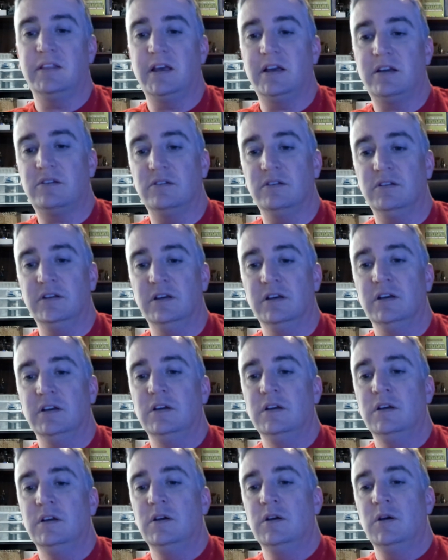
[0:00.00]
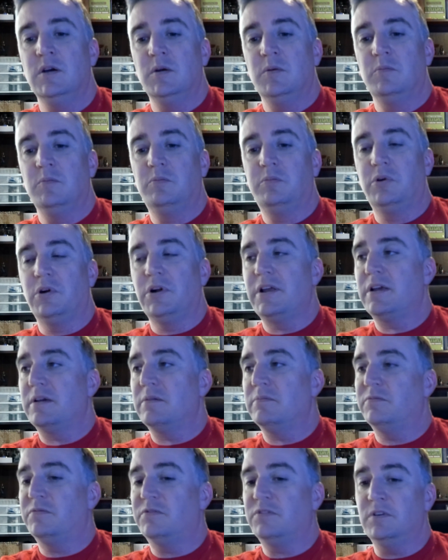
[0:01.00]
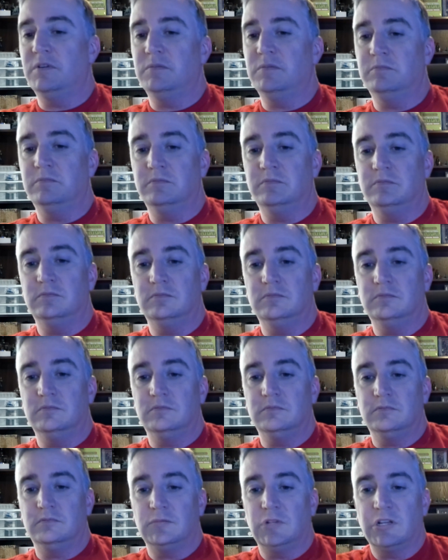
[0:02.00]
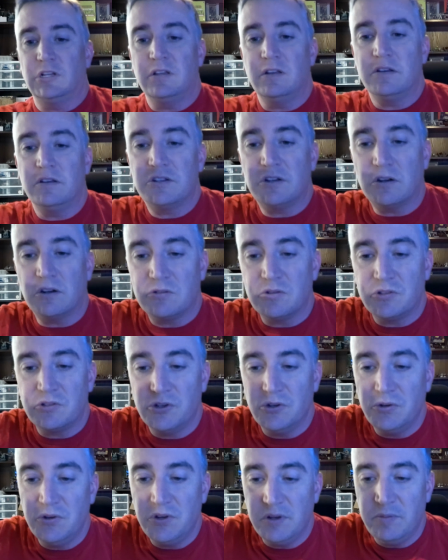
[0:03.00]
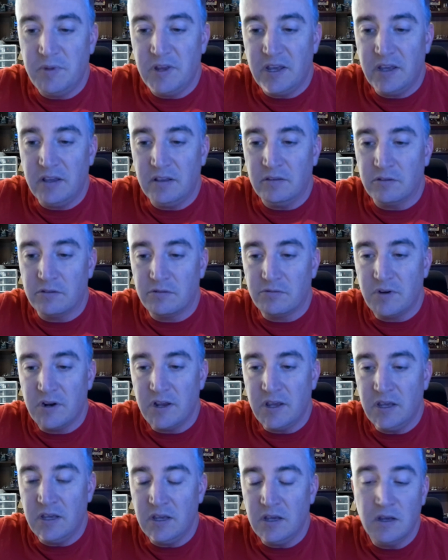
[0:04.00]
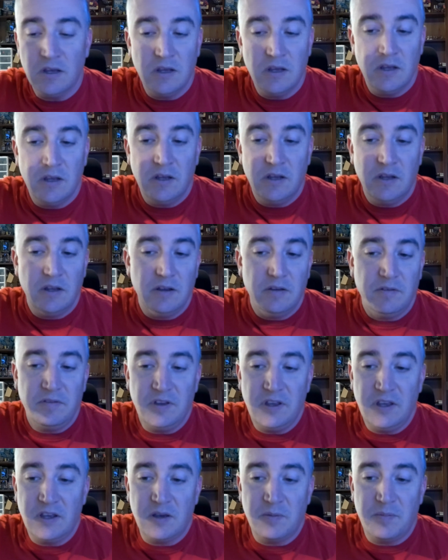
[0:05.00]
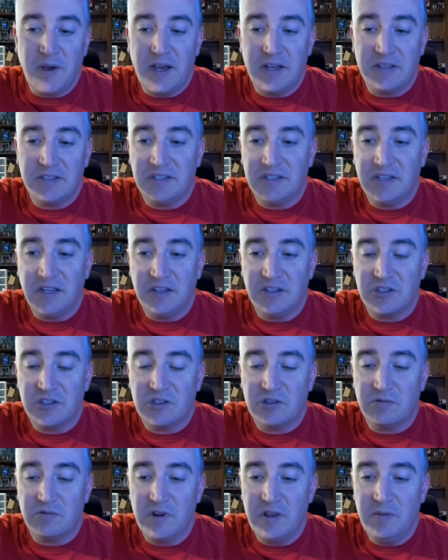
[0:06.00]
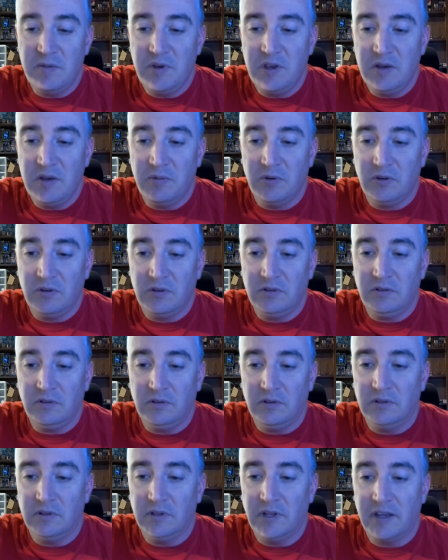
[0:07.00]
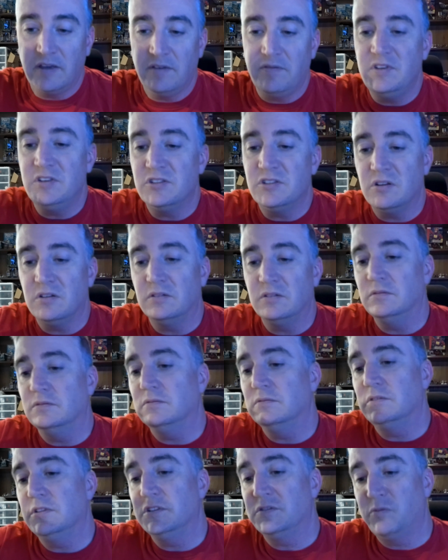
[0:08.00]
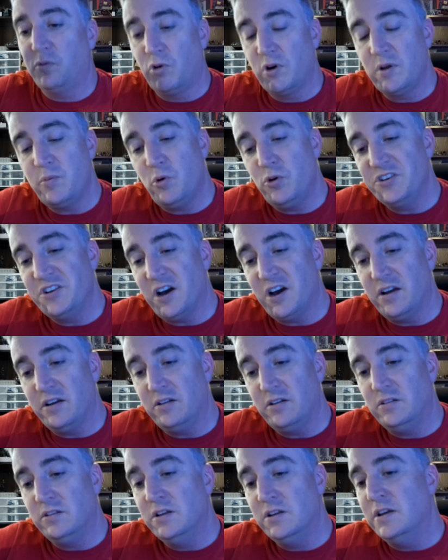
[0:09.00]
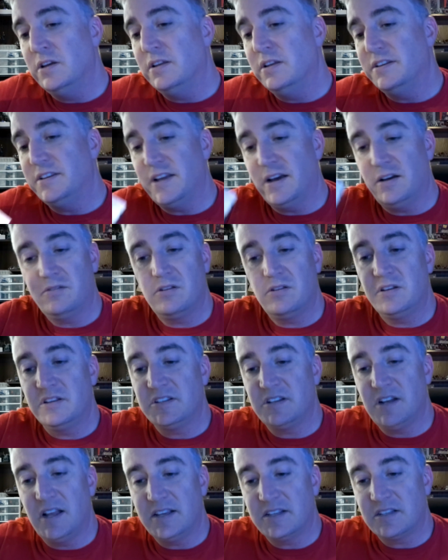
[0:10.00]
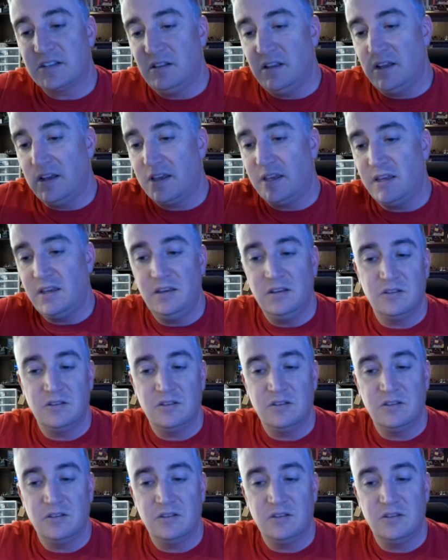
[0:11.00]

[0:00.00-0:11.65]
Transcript: that could bring him from, like, he starts with 2, he'd be hitting 3. If he incapacitates 3 people, like if he's on his 40-point dial, down on his last click, he